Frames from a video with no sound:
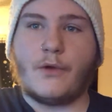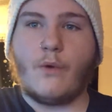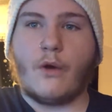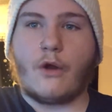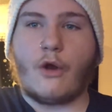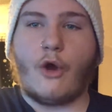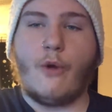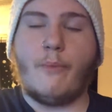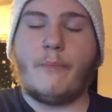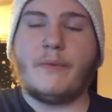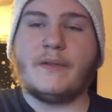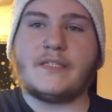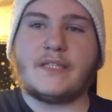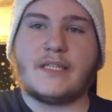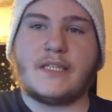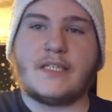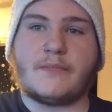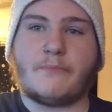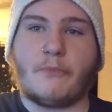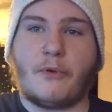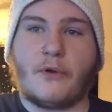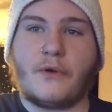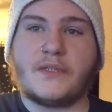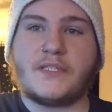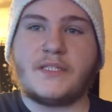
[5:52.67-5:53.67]
You are open to
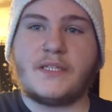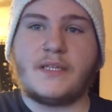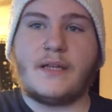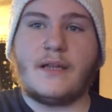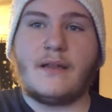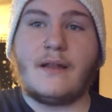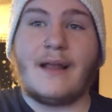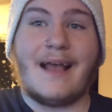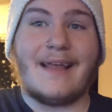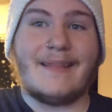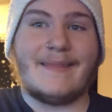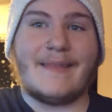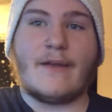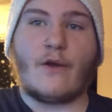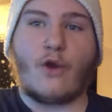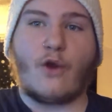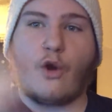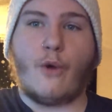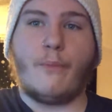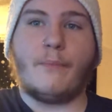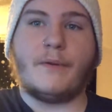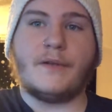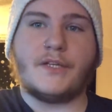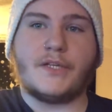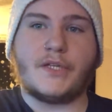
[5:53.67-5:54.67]
this person and they're
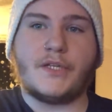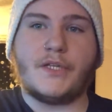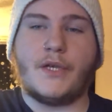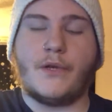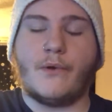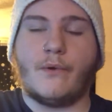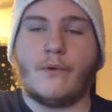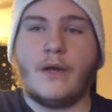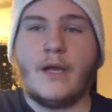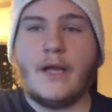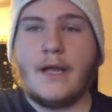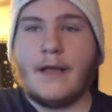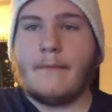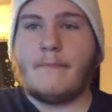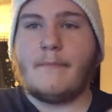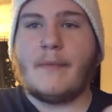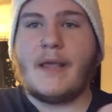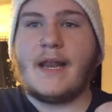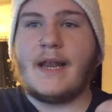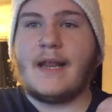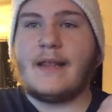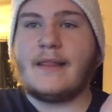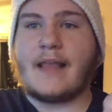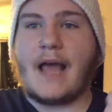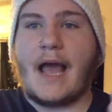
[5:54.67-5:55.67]
open to you,
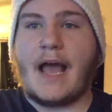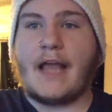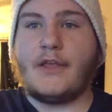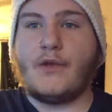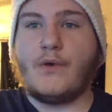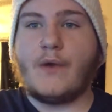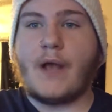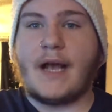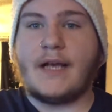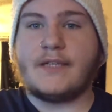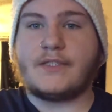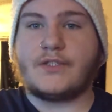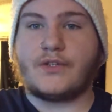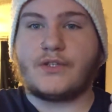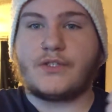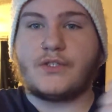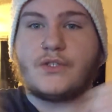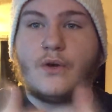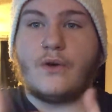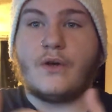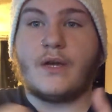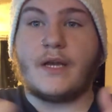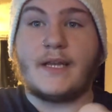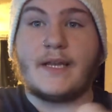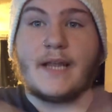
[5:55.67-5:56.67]
meaning that you guys are
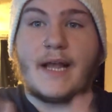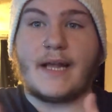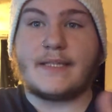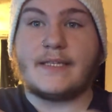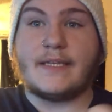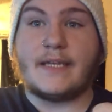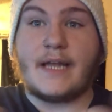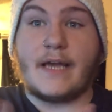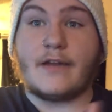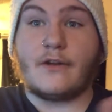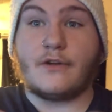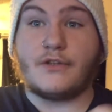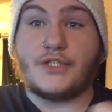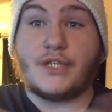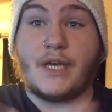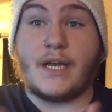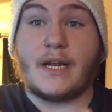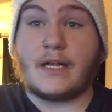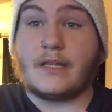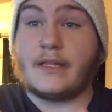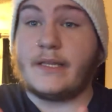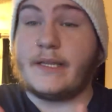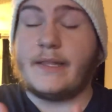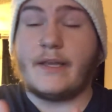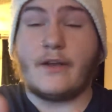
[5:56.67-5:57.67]
still connected
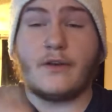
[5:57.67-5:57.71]
energetically.